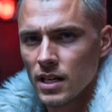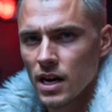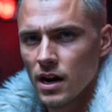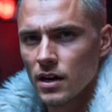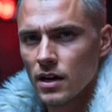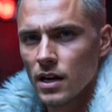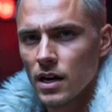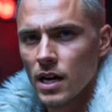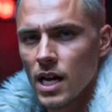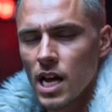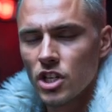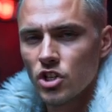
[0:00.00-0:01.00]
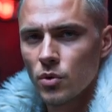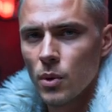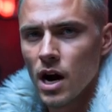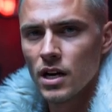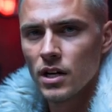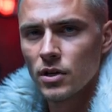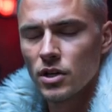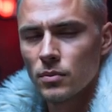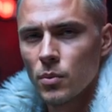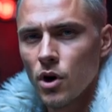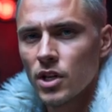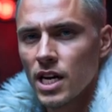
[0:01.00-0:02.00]
there, and Chewbacca looks
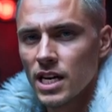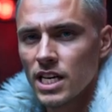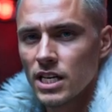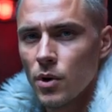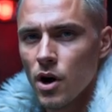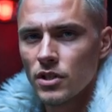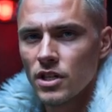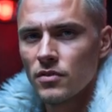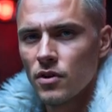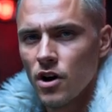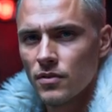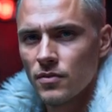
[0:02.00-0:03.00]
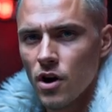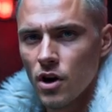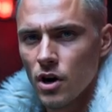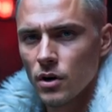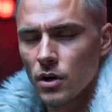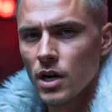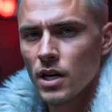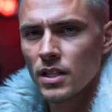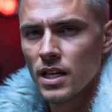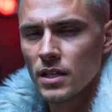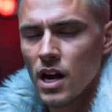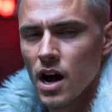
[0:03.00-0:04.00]
more like he's posing for a photo than